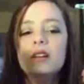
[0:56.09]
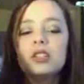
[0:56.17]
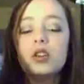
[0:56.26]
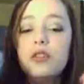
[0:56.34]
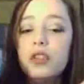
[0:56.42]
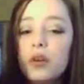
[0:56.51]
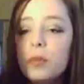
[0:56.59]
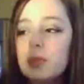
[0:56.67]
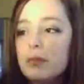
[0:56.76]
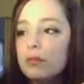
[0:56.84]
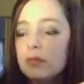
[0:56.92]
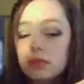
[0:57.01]
So if you're
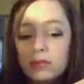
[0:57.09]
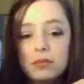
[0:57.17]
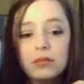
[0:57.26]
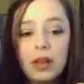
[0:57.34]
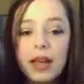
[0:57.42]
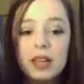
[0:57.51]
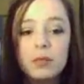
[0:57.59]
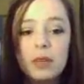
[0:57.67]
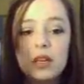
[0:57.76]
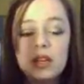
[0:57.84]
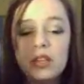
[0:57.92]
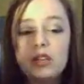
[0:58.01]
like
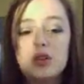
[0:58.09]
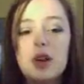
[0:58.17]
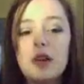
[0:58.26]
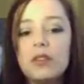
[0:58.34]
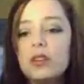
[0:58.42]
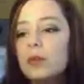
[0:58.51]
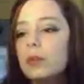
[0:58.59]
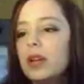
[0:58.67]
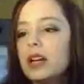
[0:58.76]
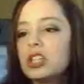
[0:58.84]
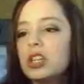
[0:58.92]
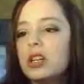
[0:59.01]
me and you do have good
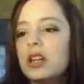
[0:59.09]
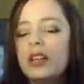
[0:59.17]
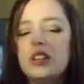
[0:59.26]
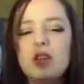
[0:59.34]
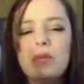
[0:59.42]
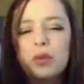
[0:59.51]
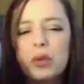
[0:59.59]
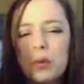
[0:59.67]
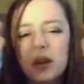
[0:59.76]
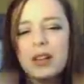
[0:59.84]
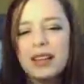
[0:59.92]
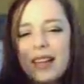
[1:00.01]
complexion and you don't really
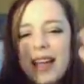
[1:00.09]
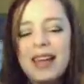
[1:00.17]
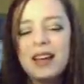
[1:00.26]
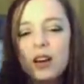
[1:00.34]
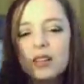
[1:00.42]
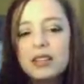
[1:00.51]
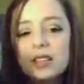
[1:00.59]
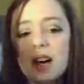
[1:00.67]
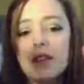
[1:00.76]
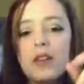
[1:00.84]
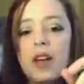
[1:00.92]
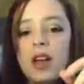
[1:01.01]
want to like cake on
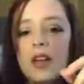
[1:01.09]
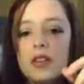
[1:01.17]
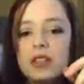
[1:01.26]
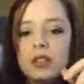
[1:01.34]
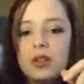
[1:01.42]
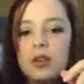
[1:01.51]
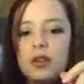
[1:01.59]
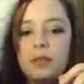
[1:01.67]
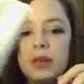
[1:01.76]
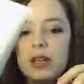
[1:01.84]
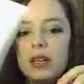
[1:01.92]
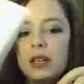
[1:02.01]
stuff, this could
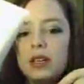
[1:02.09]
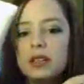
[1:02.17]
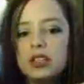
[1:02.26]
be